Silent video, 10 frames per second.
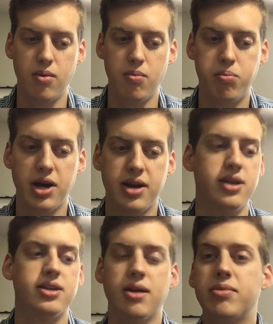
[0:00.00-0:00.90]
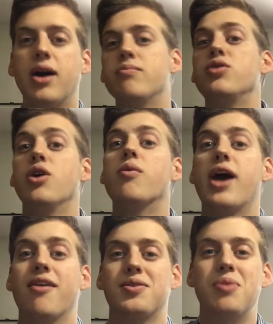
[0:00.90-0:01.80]
But sometimes you don't
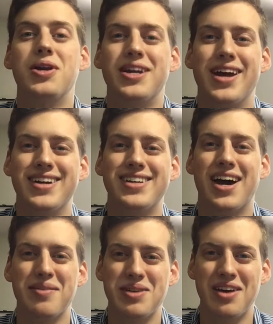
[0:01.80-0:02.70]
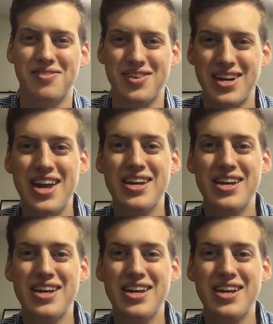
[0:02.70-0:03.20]
have to put in any time and effort.